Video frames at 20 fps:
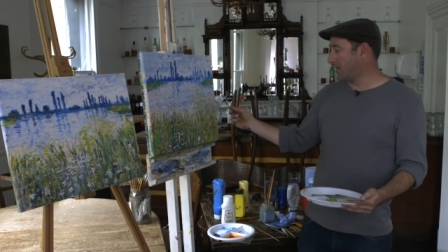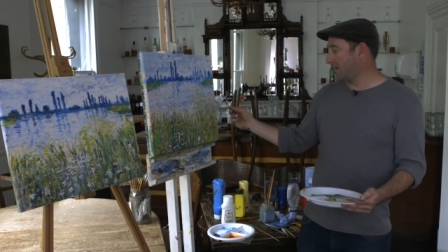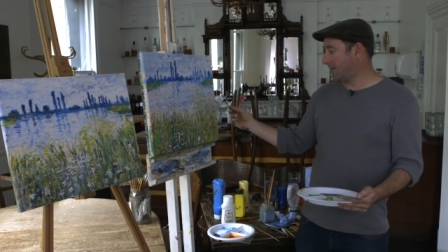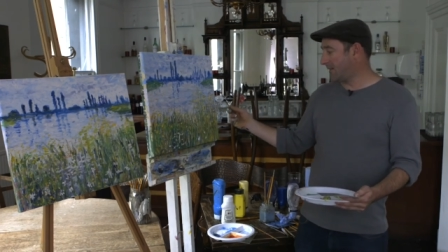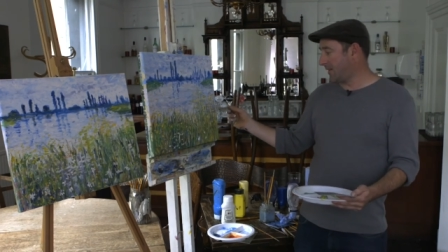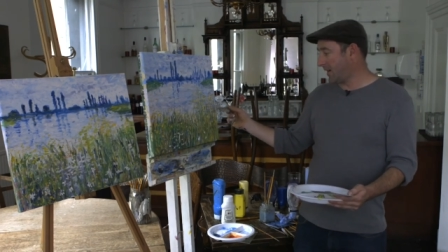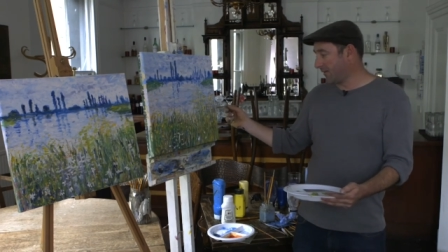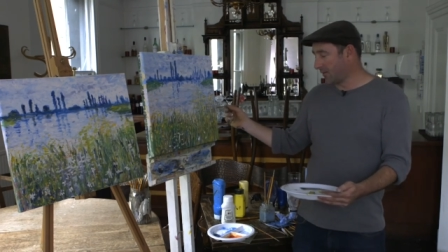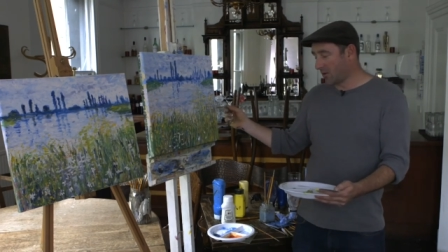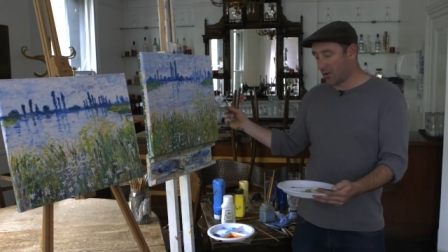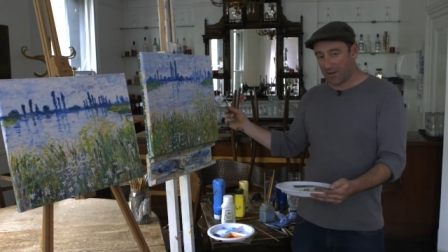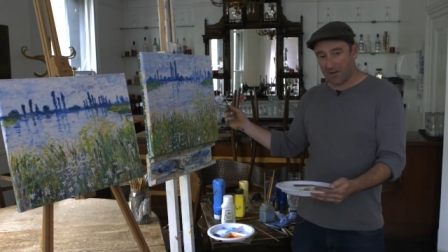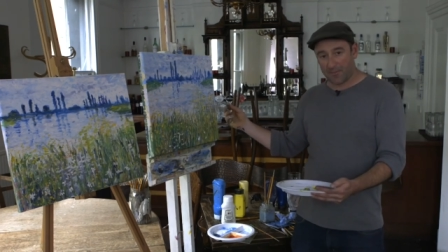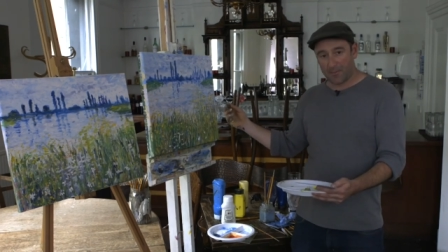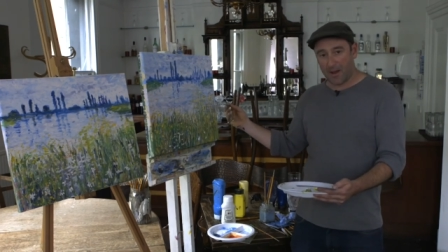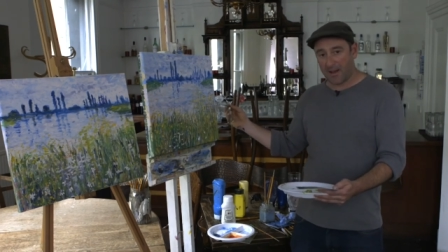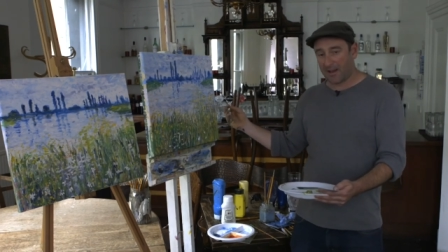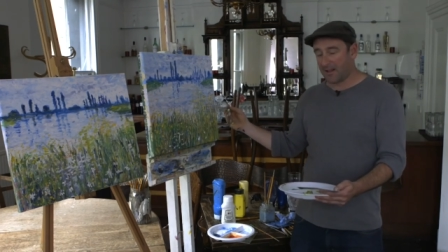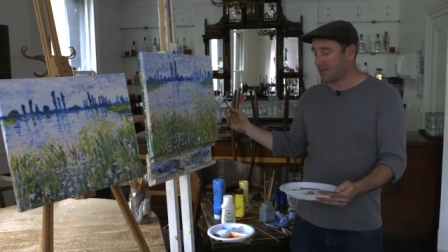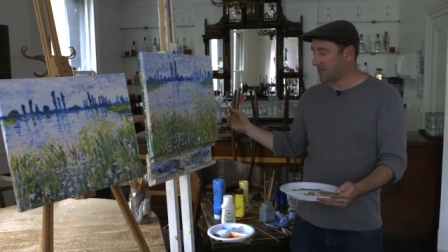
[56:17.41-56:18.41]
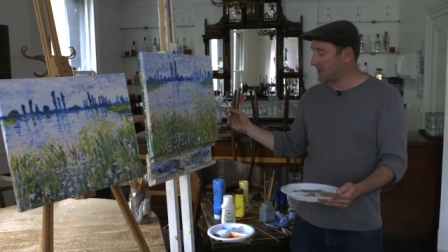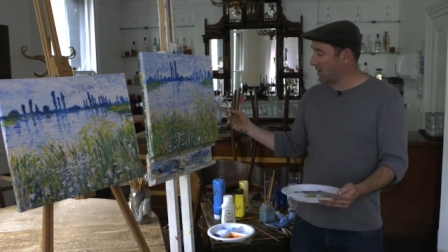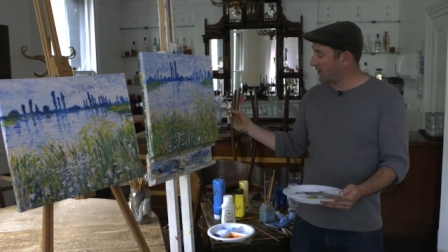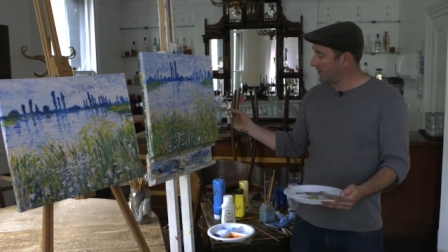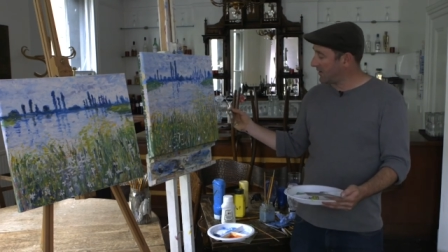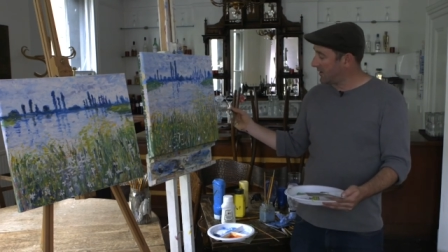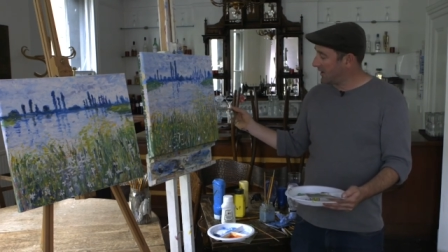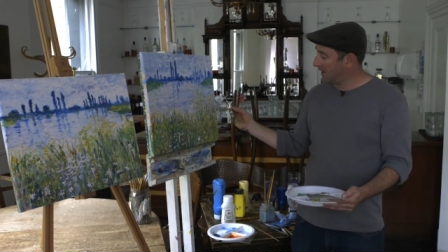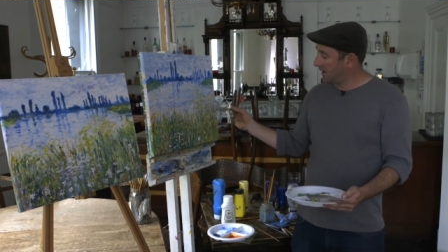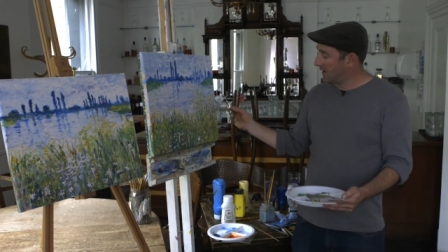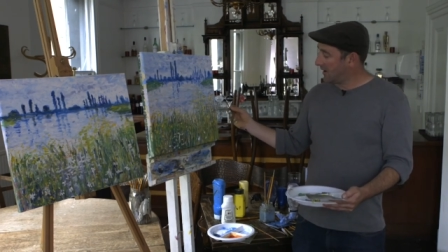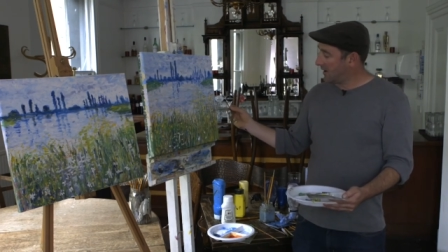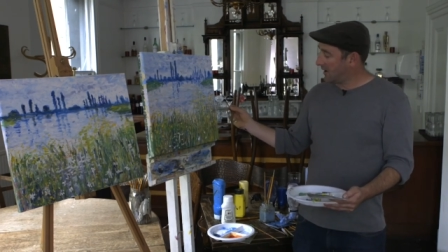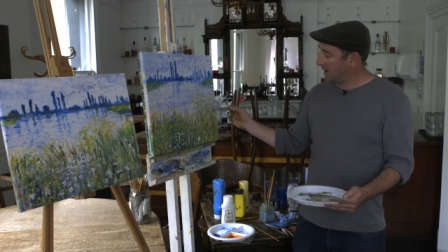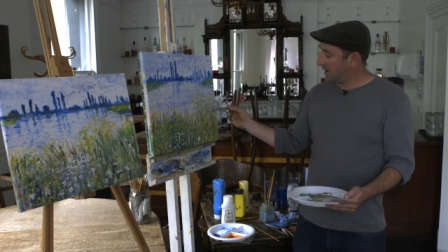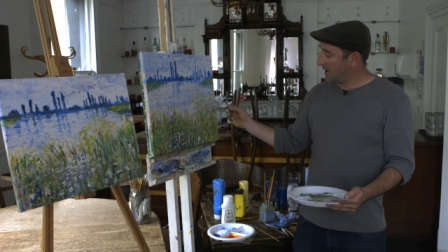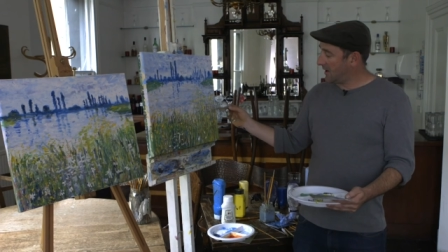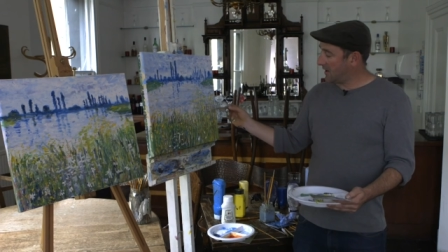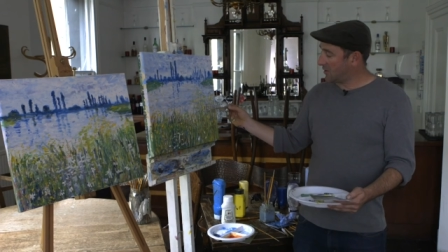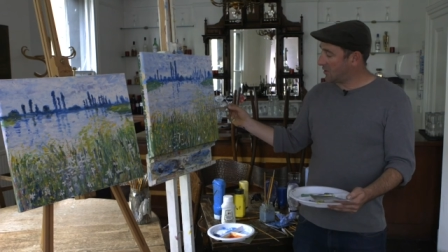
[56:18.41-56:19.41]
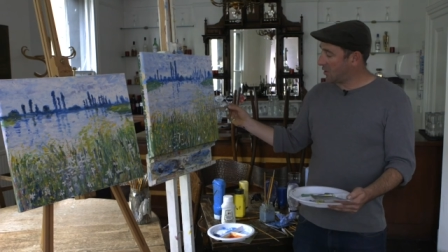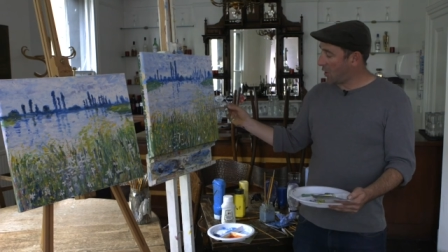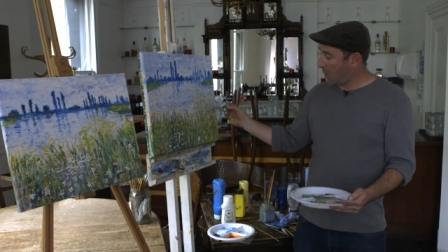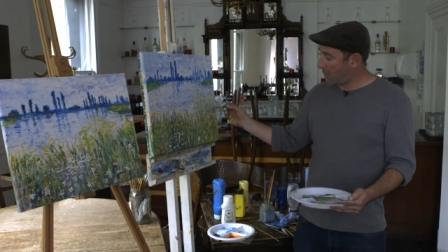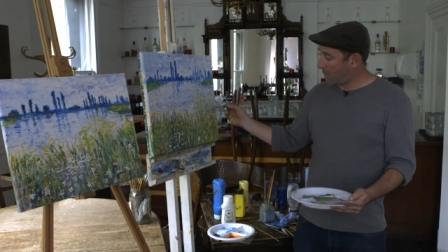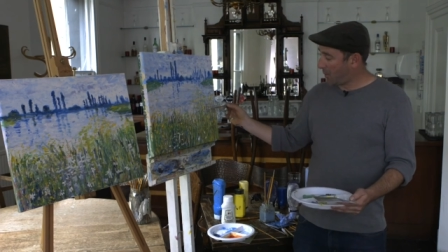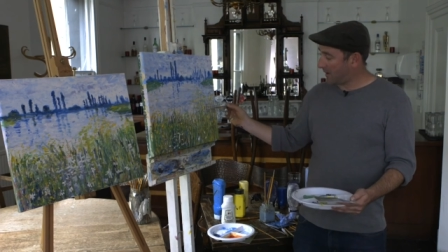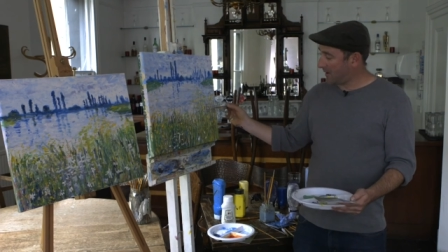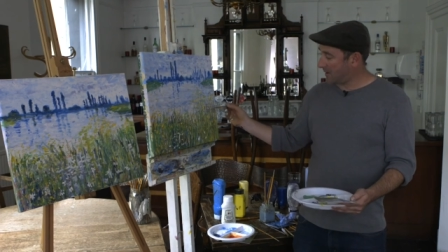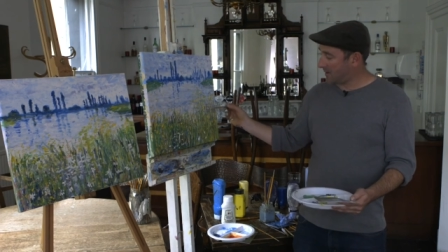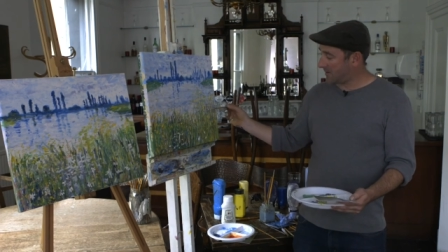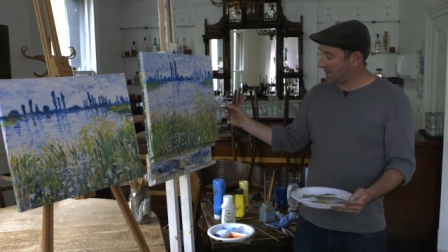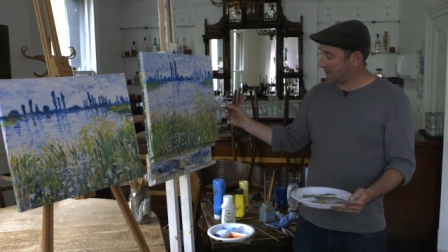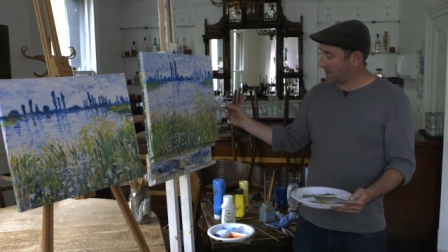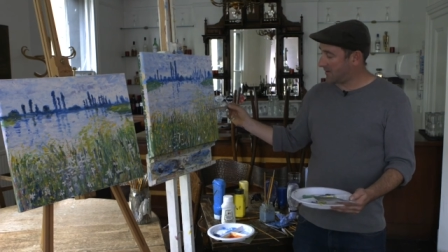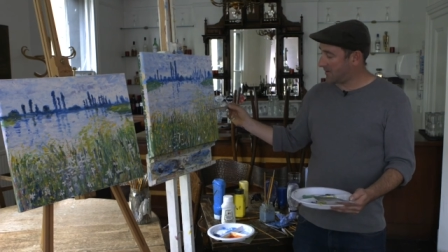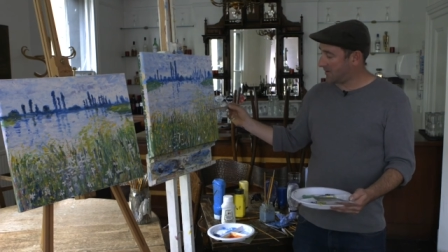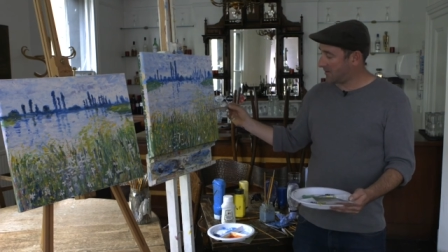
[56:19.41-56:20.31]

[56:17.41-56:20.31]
if you haven't got enough paint on, it copies.